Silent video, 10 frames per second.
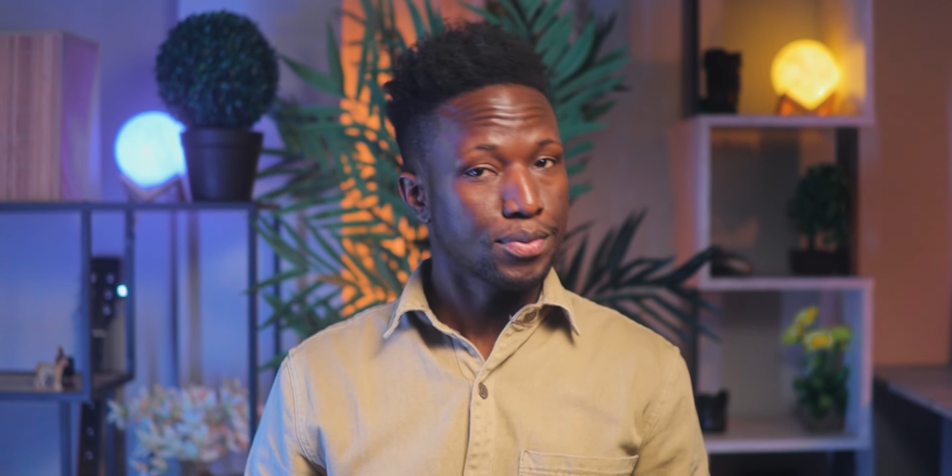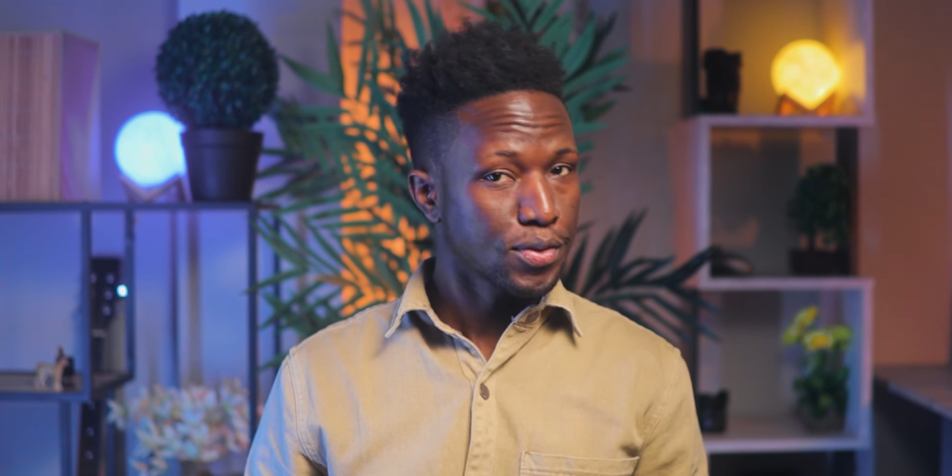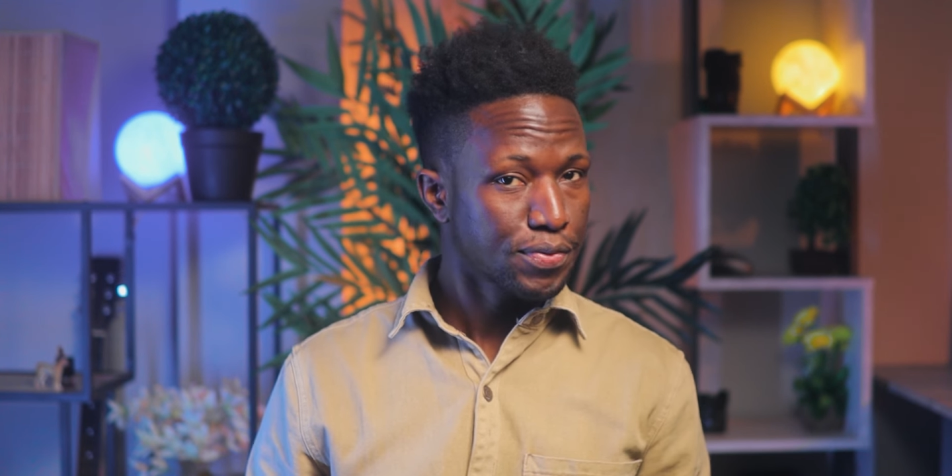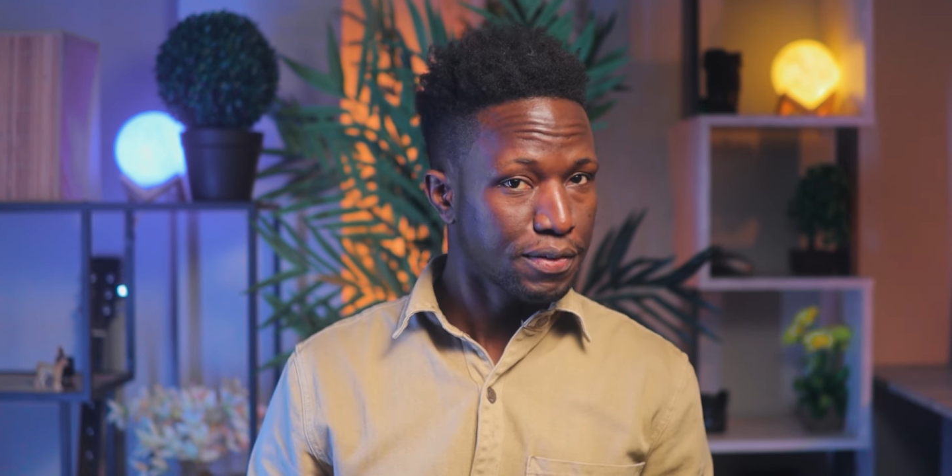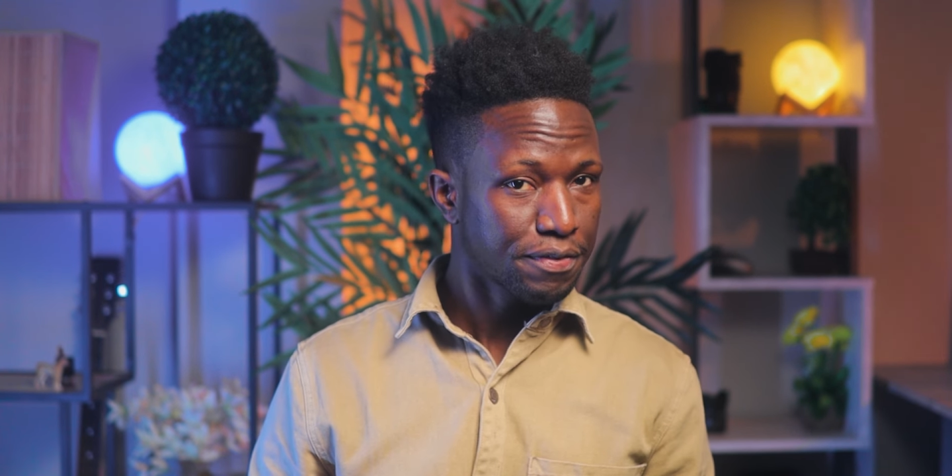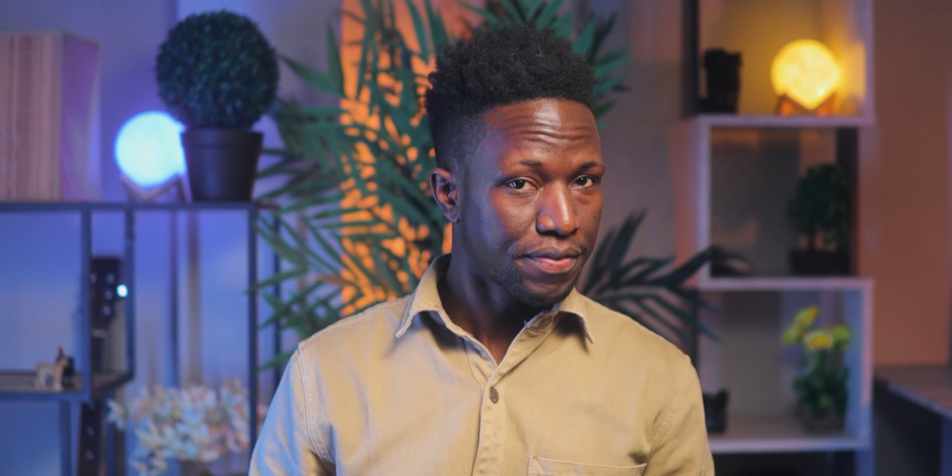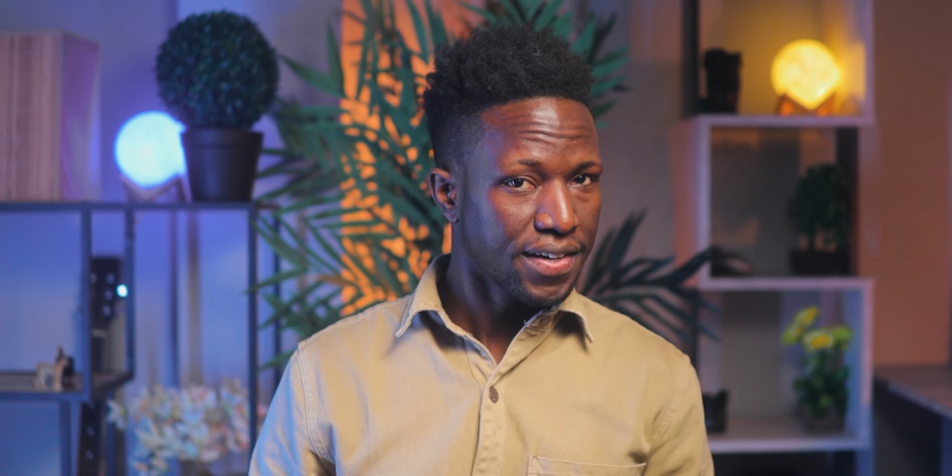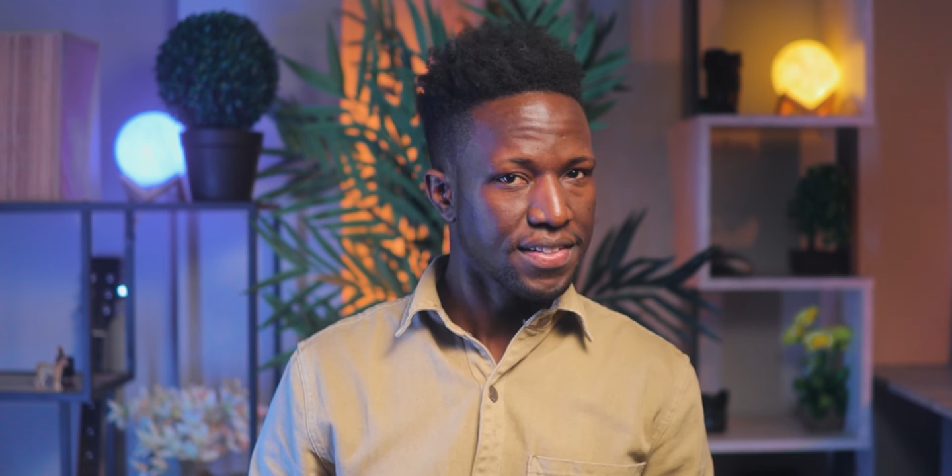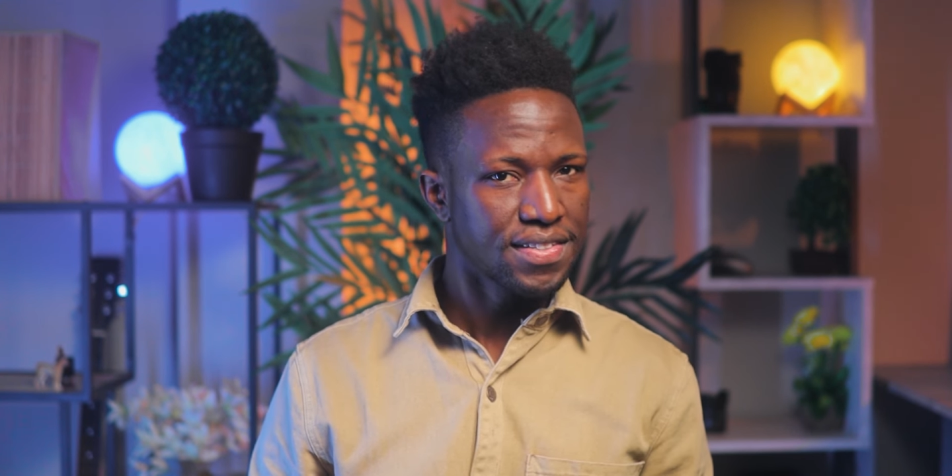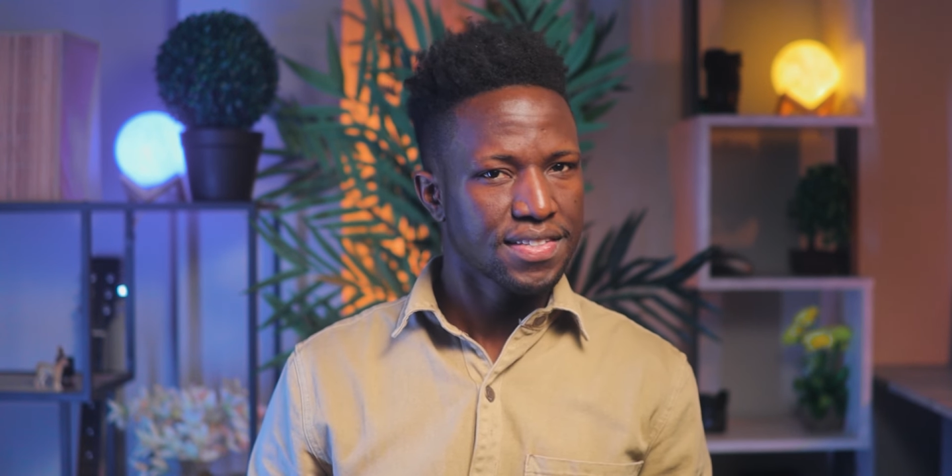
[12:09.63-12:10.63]
proof of
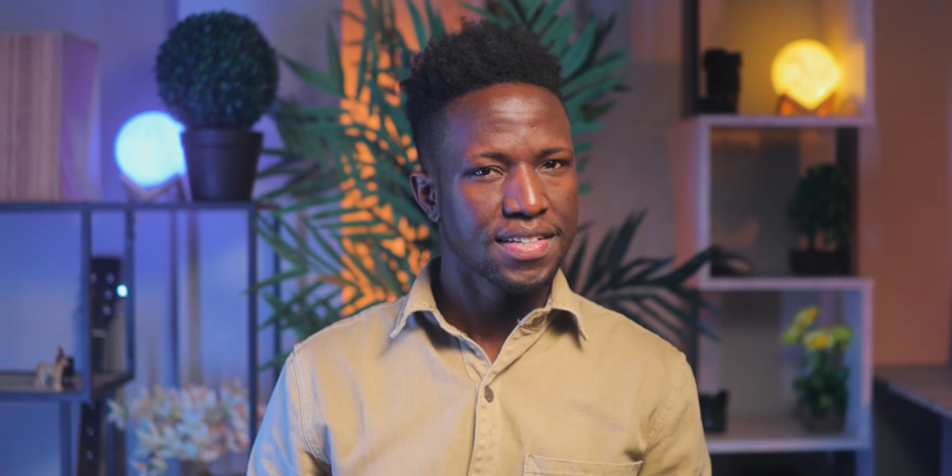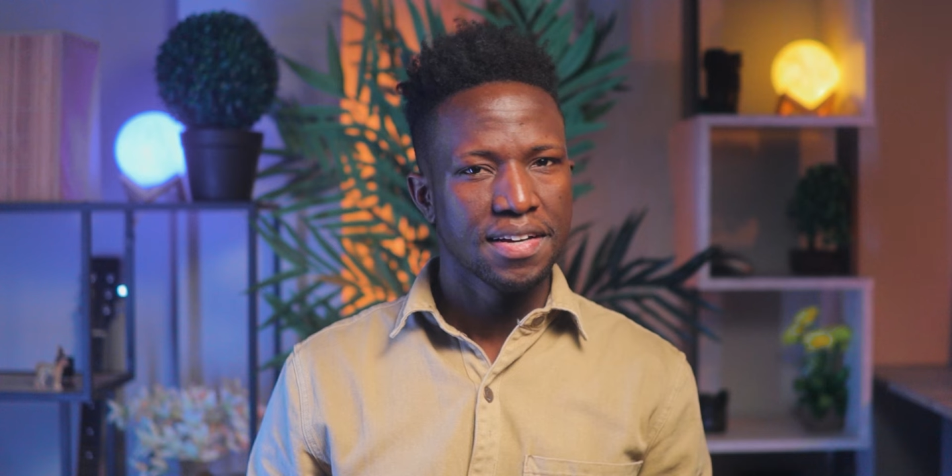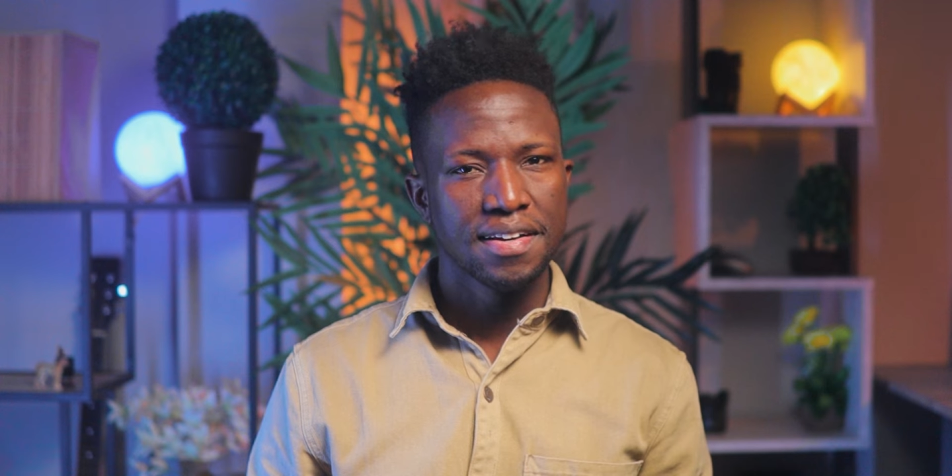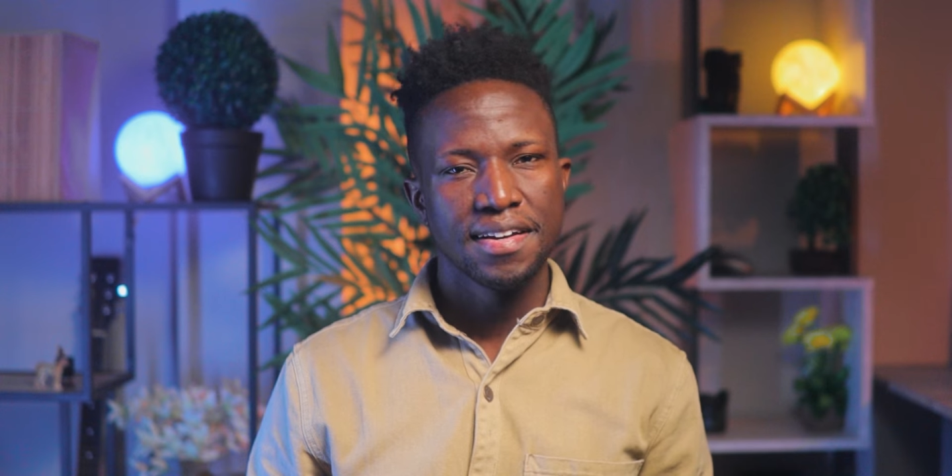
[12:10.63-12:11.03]
funds